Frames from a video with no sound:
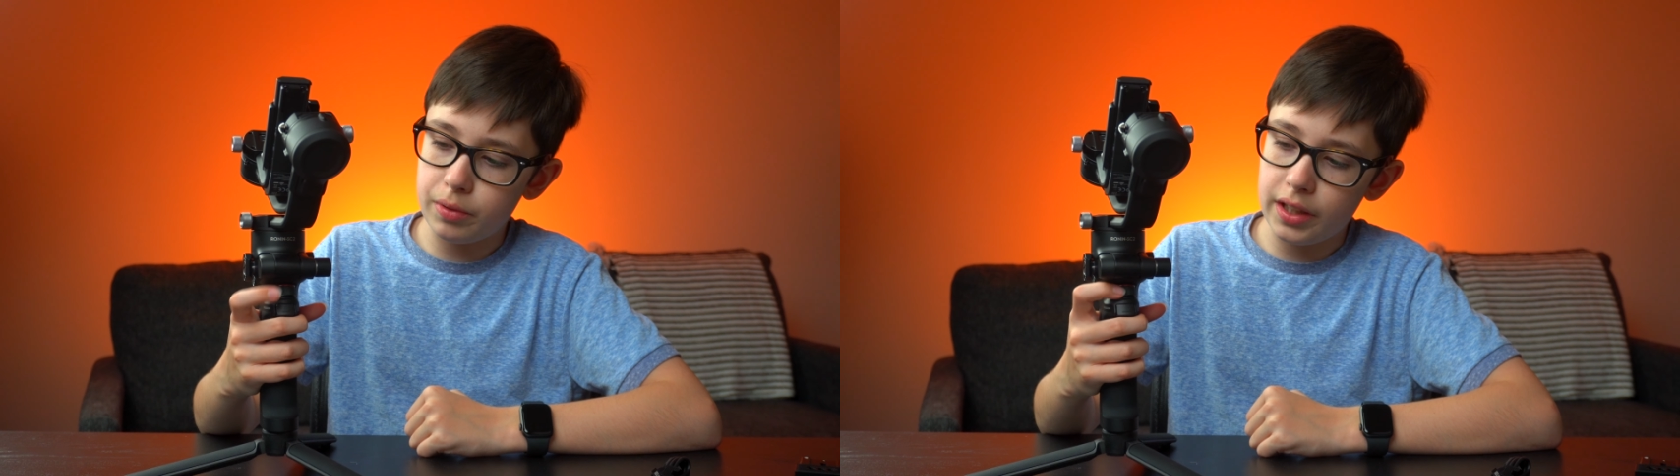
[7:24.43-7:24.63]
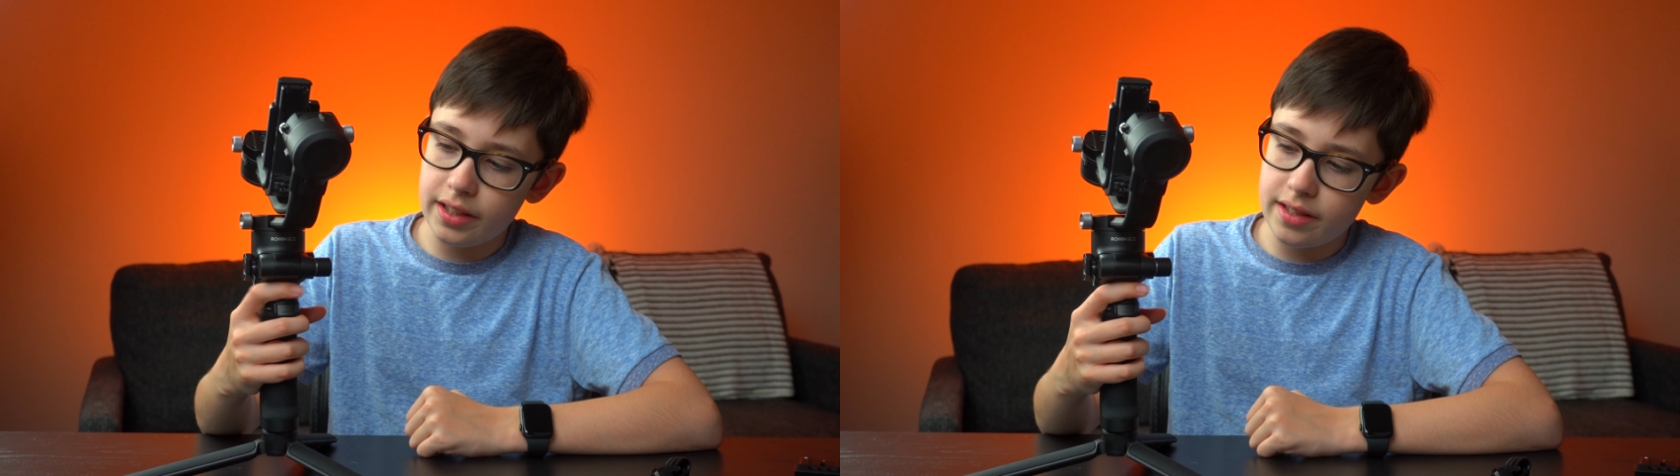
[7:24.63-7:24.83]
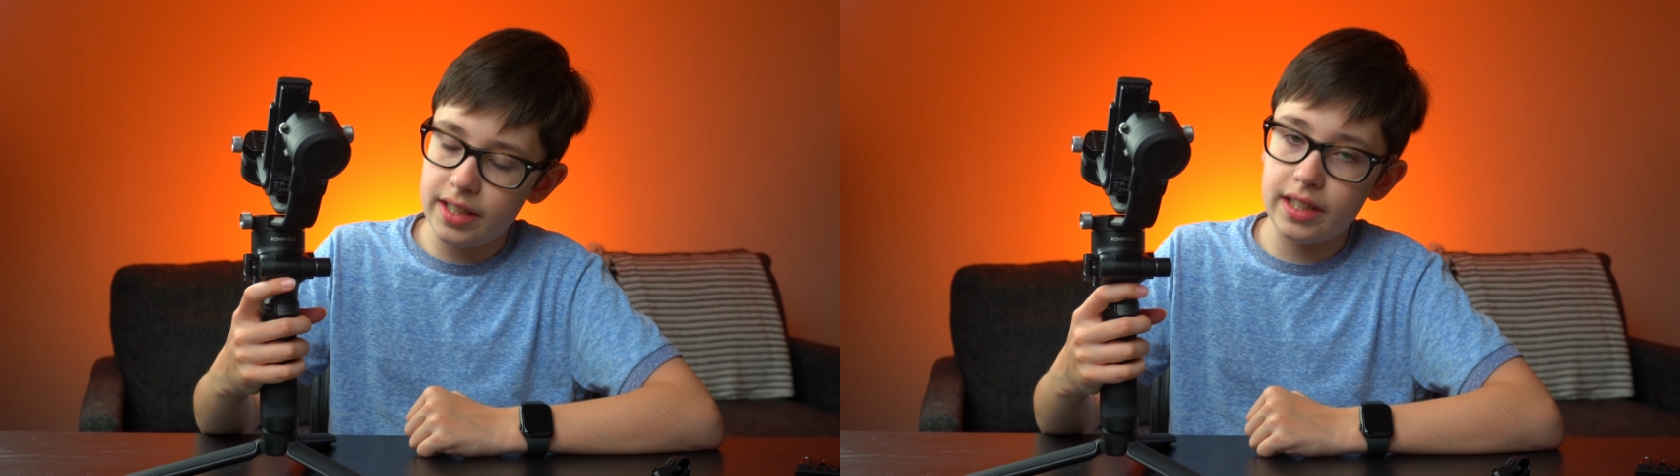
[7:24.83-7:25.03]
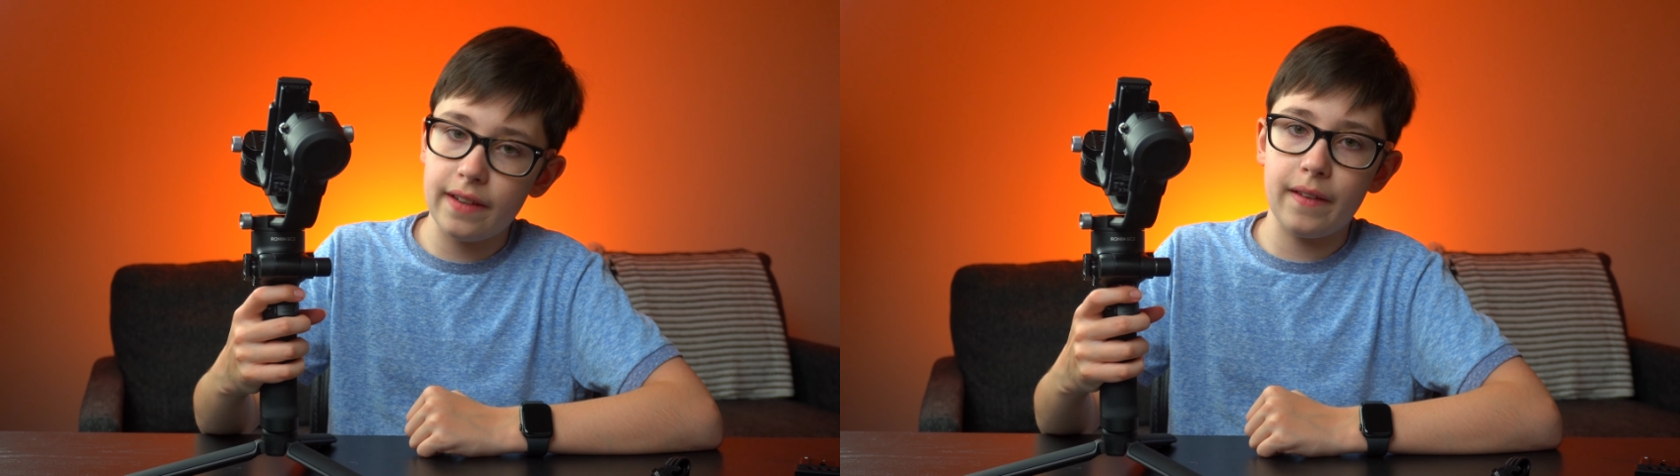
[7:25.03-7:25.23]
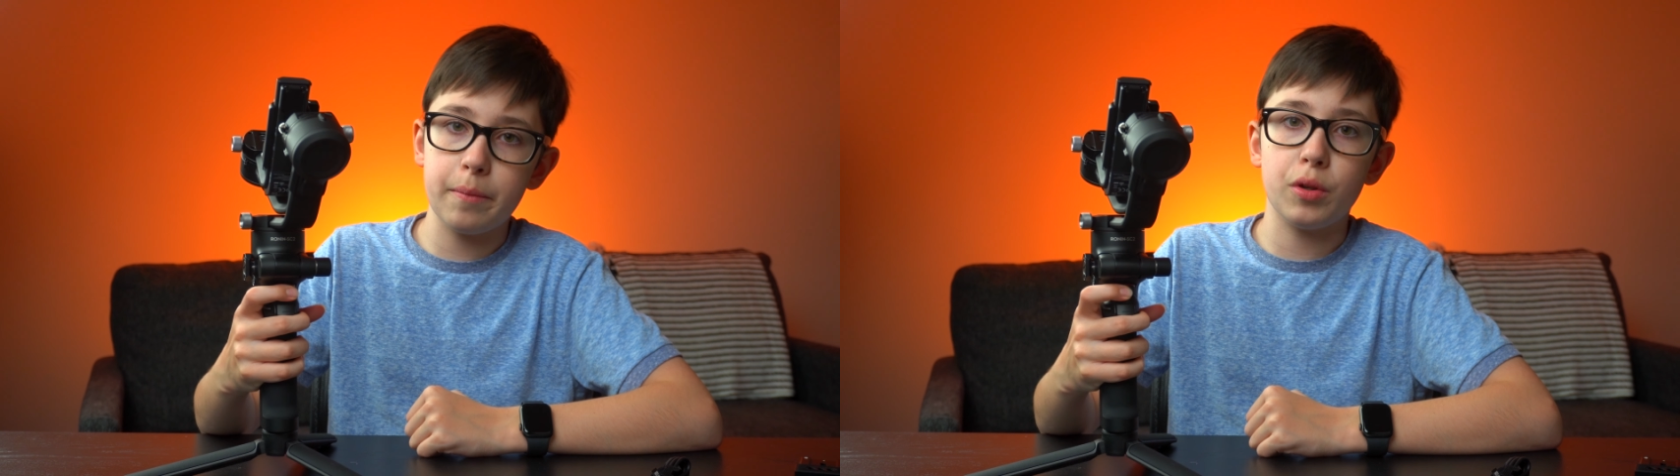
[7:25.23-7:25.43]
plug this in
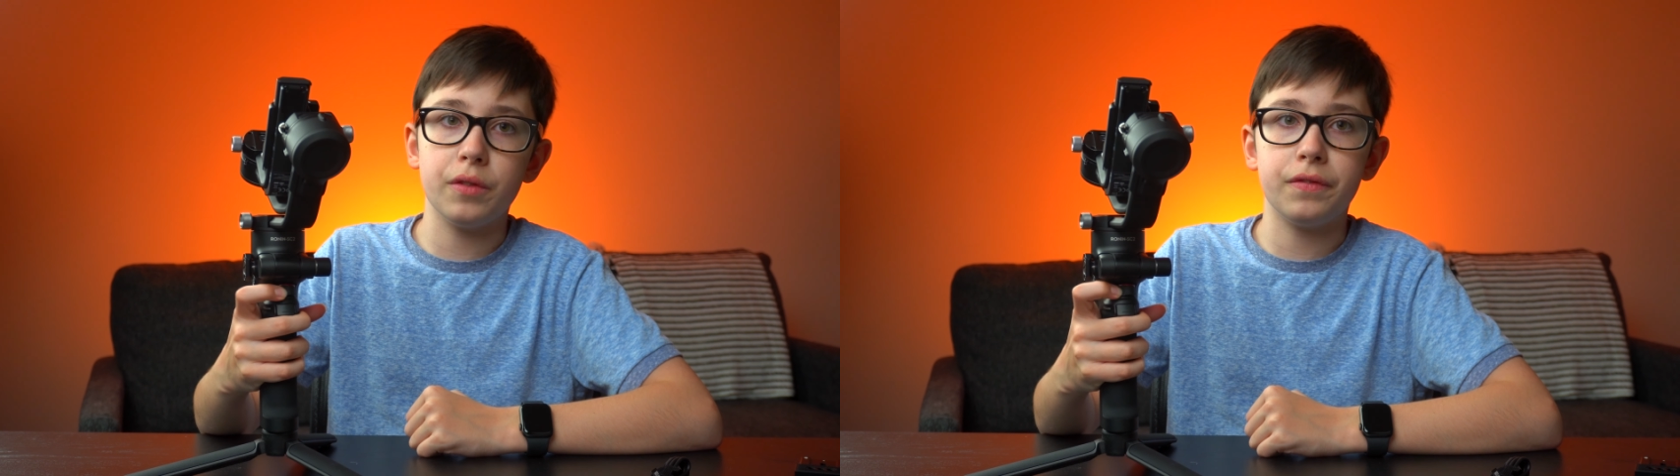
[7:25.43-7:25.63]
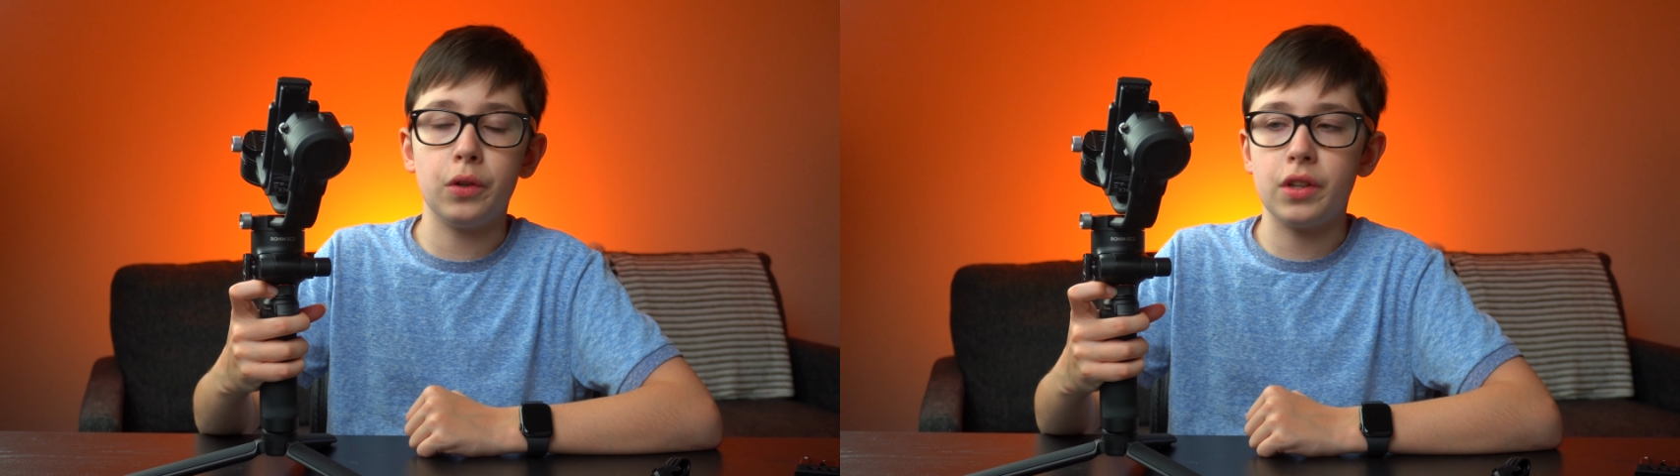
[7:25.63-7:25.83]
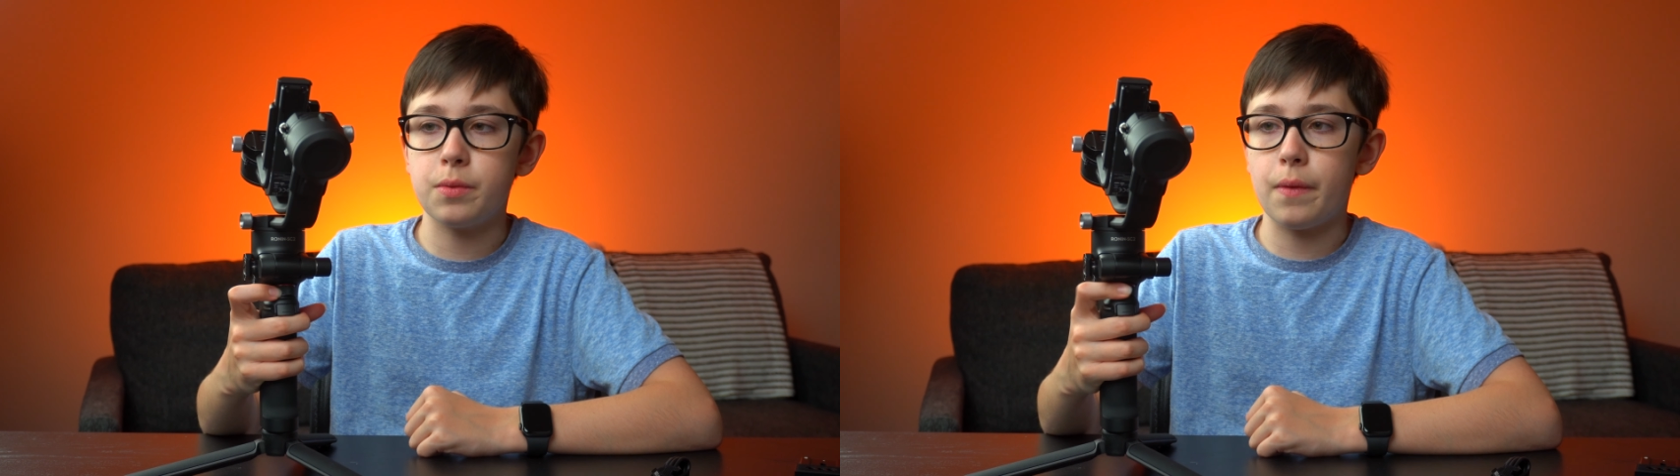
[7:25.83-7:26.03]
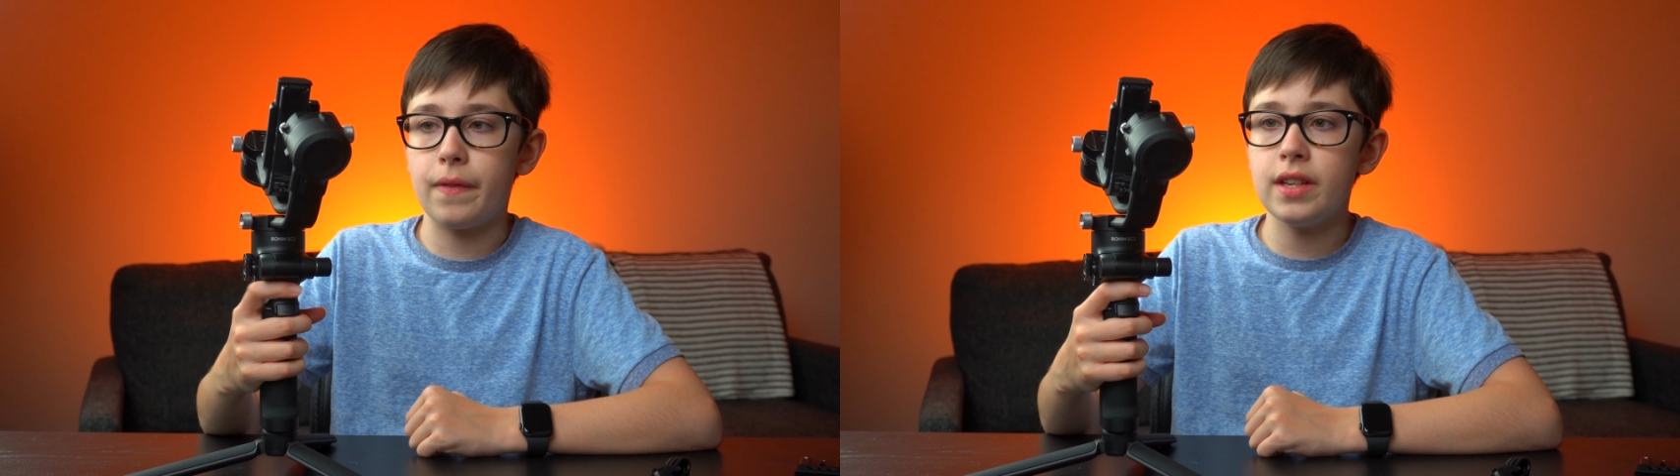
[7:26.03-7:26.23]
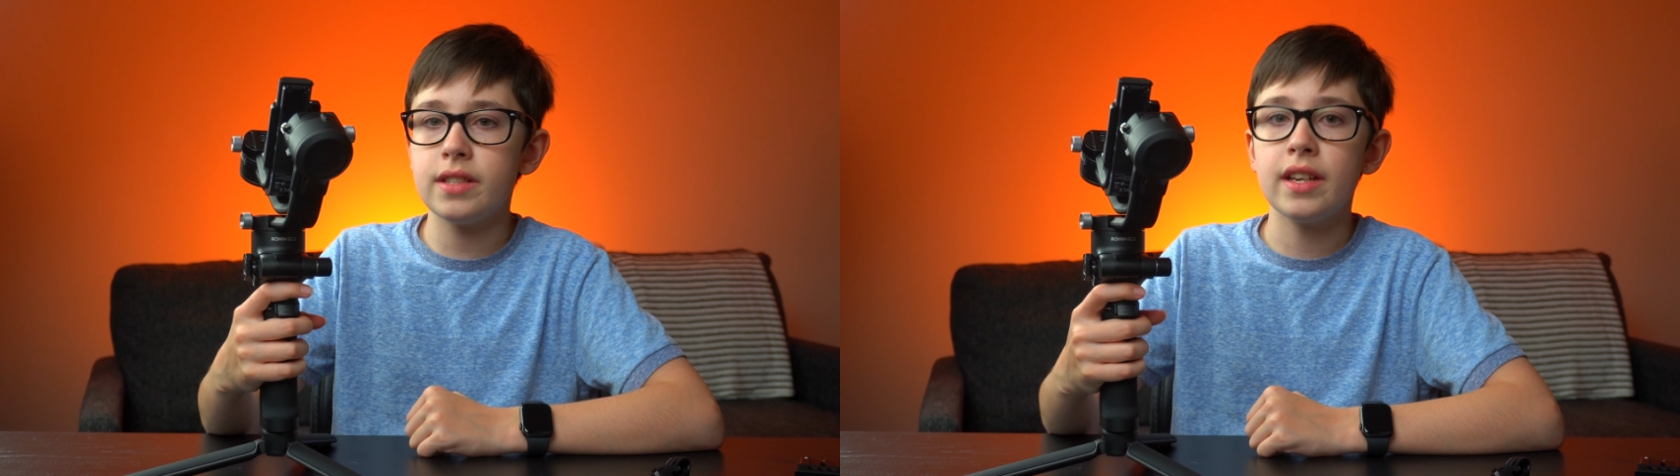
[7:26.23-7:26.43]
and then pull focus with
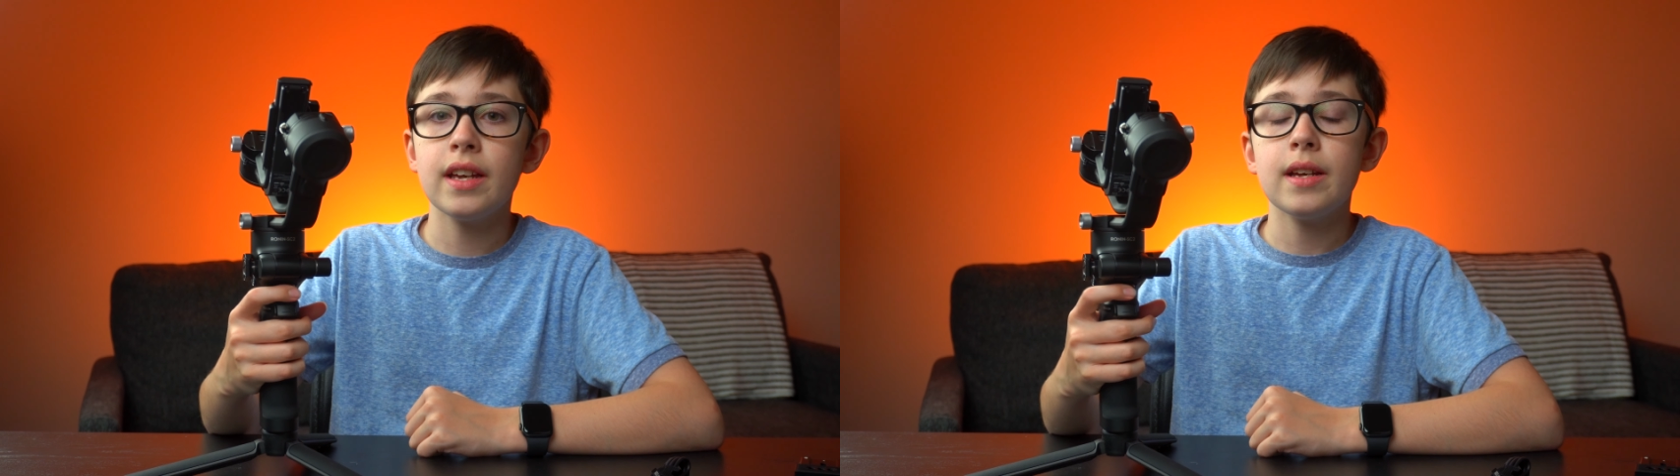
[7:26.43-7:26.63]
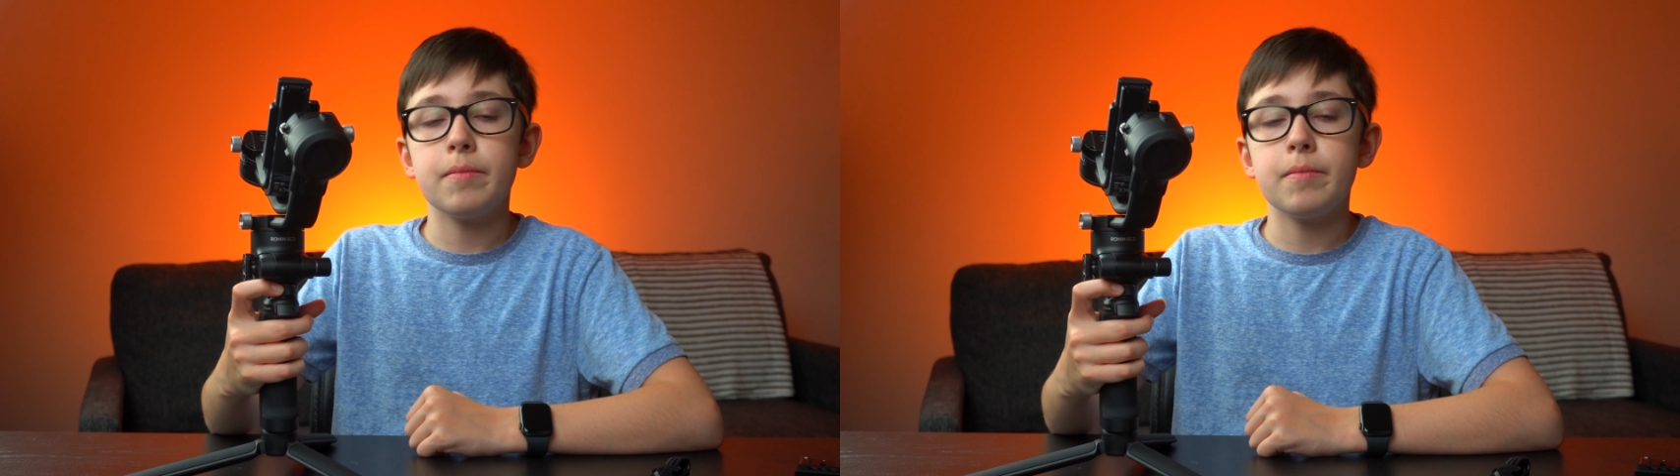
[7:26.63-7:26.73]
this.